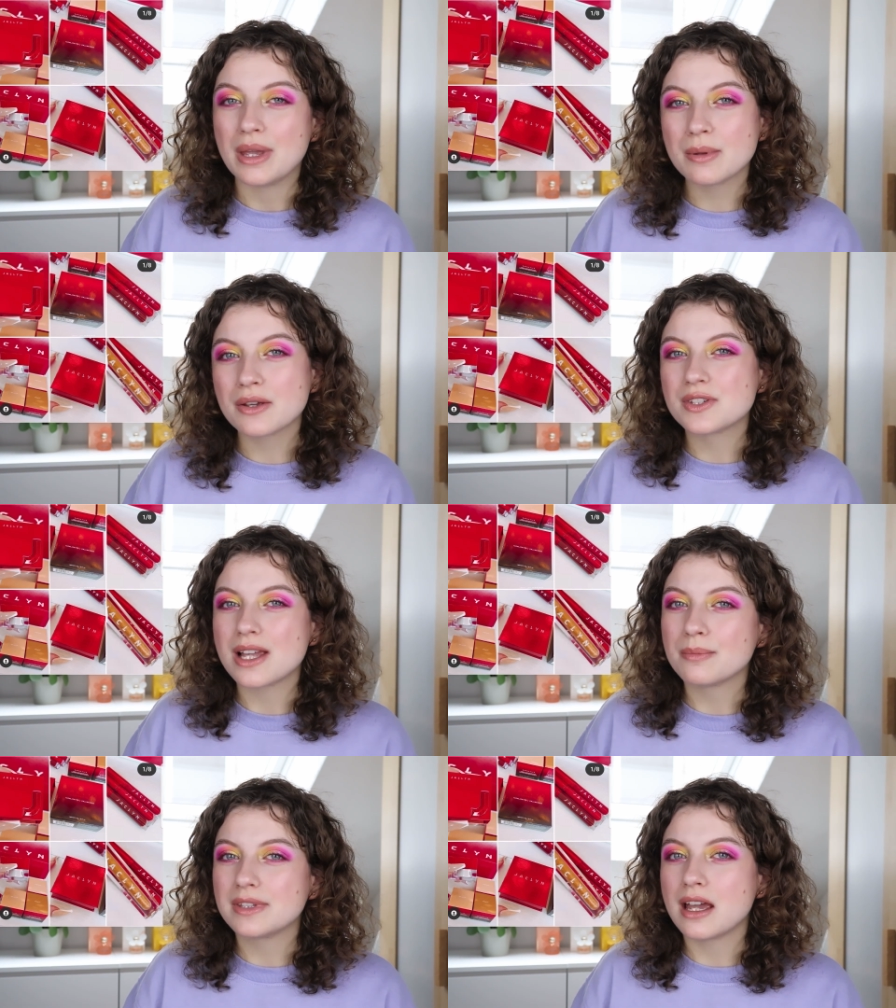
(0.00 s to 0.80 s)
Maybe
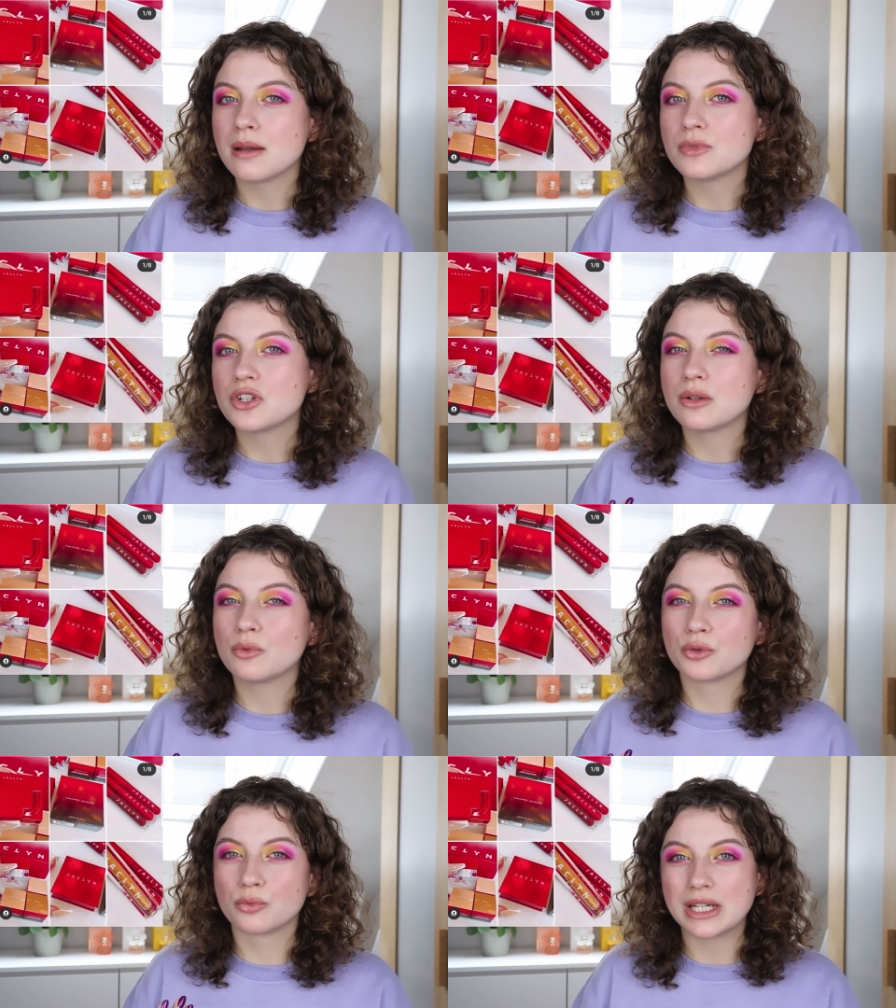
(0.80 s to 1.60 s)
sometimes she
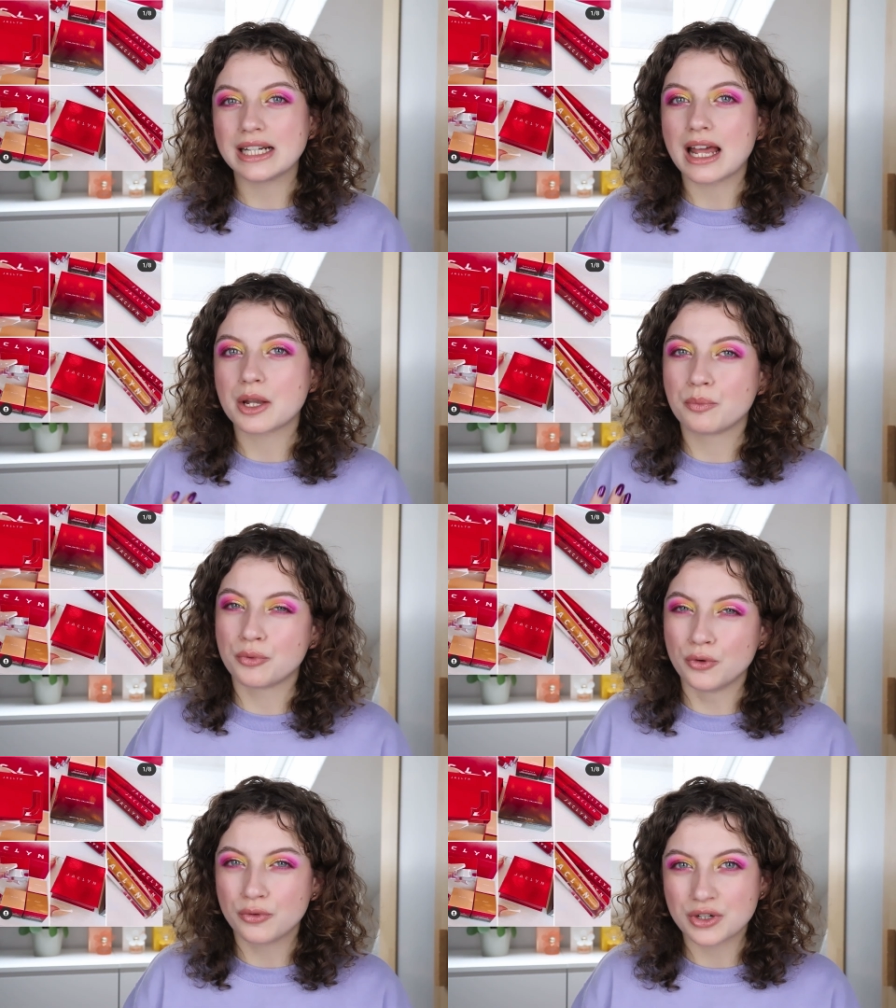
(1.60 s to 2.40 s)
would really like
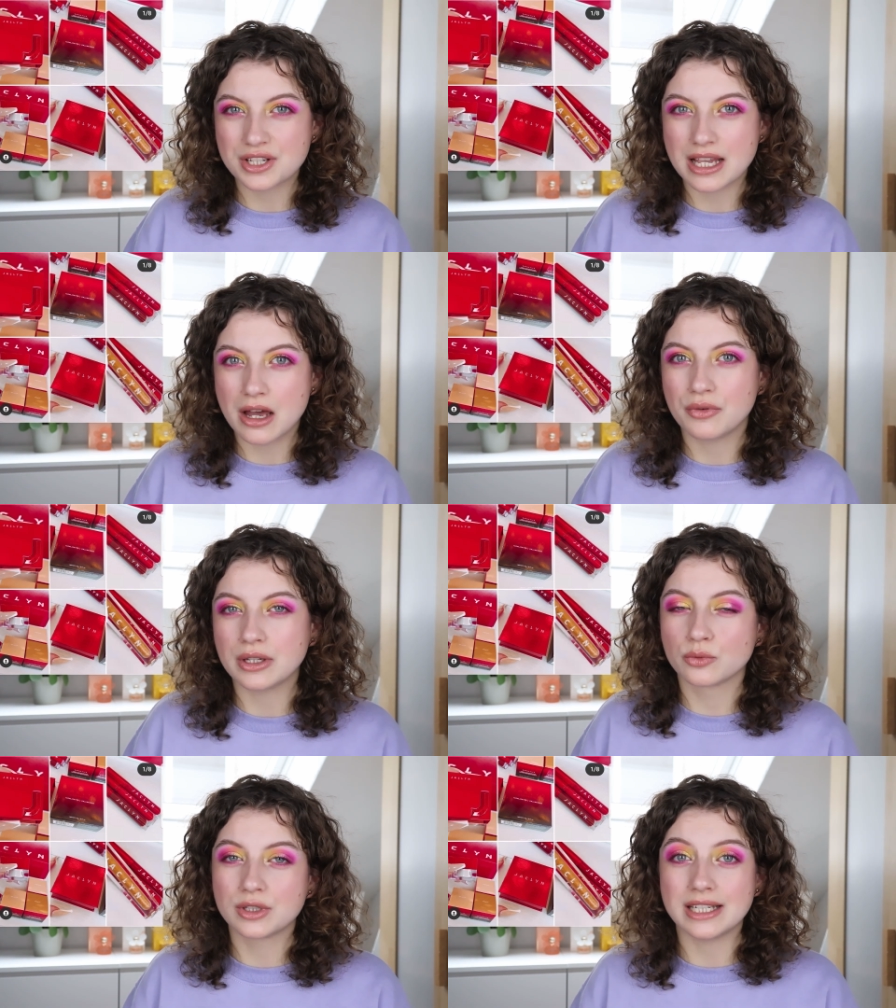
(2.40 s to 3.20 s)
prove herself
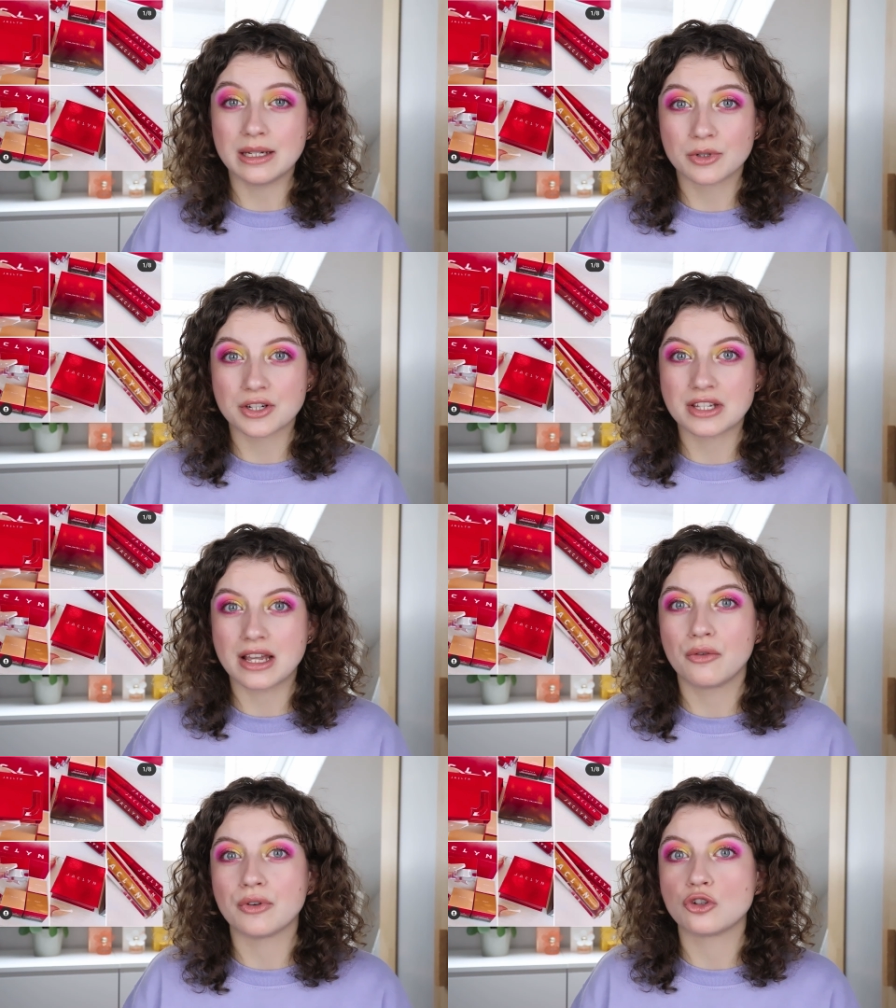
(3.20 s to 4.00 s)
and redeem
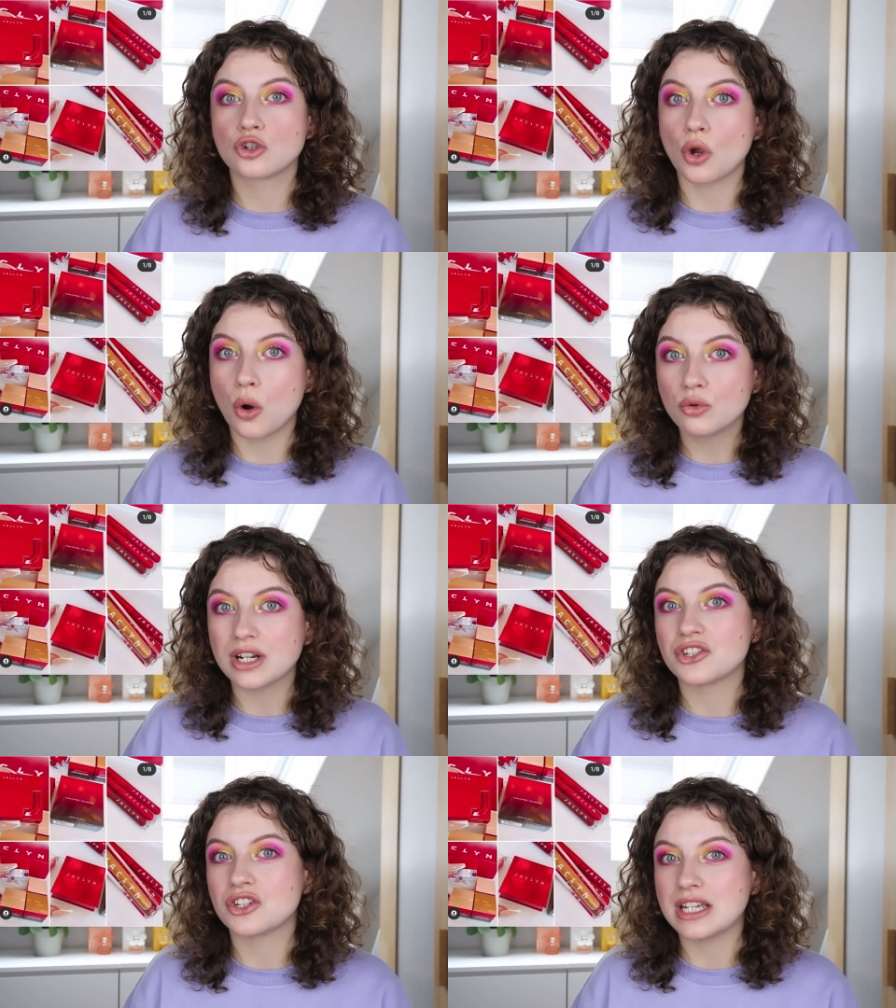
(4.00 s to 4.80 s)
herself and show
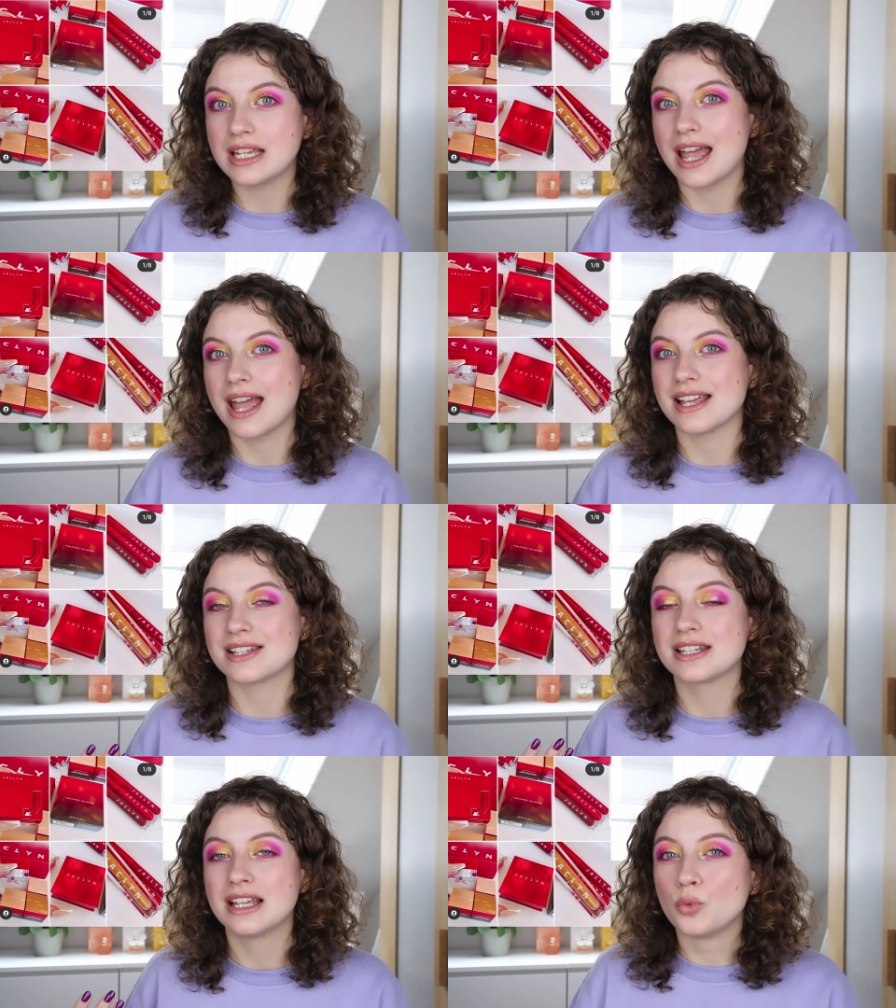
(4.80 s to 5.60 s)
that she has